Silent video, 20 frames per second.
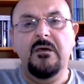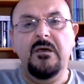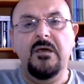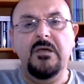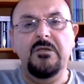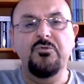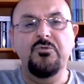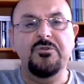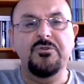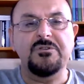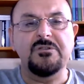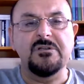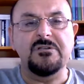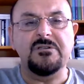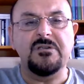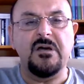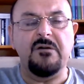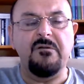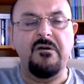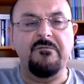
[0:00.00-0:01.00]
useless.
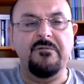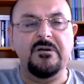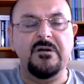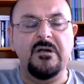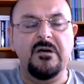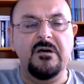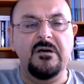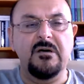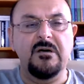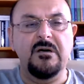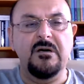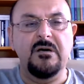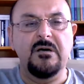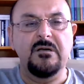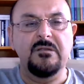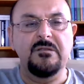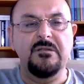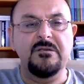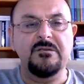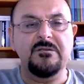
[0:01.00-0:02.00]

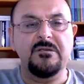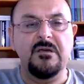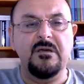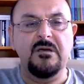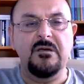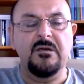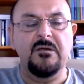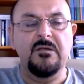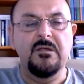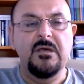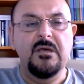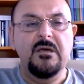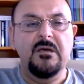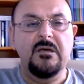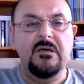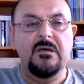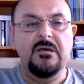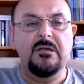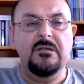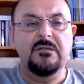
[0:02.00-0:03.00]
However, this
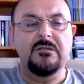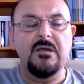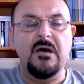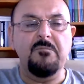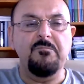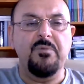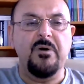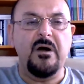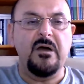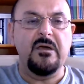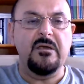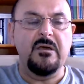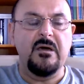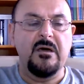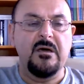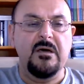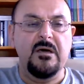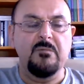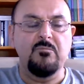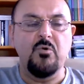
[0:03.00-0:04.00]
NumPy
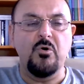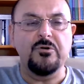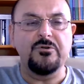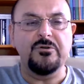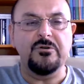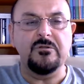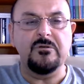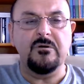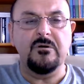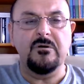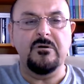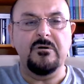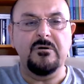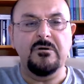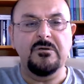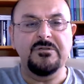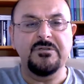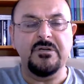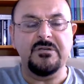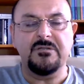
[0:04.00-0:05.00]

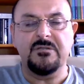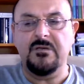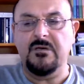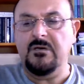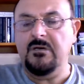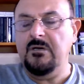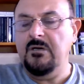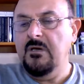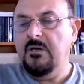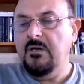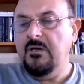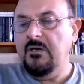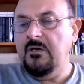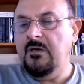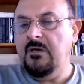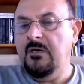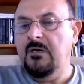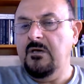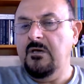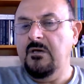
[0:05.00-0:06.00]
module just
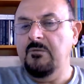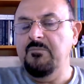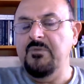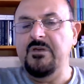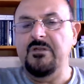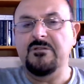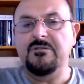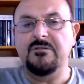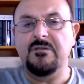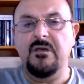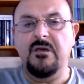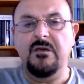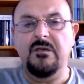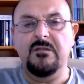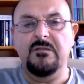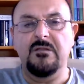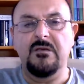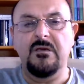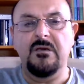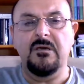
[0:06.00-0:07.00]
meets
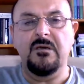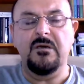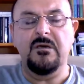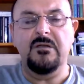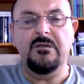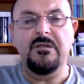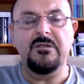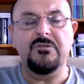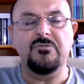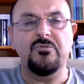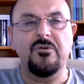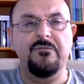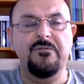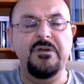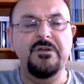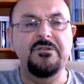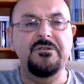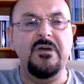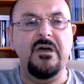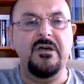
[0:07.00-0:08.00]
the needs of
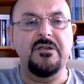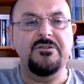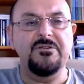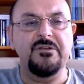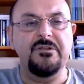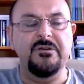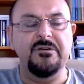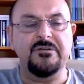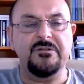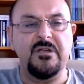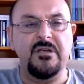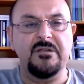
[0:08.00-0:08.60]
engineers and